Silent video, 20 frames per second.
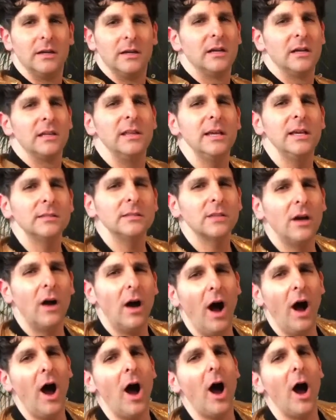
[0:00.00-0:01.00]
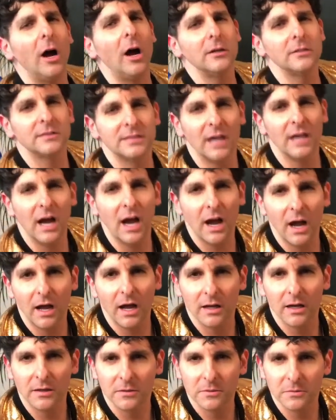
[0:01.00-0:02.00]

These are hard times.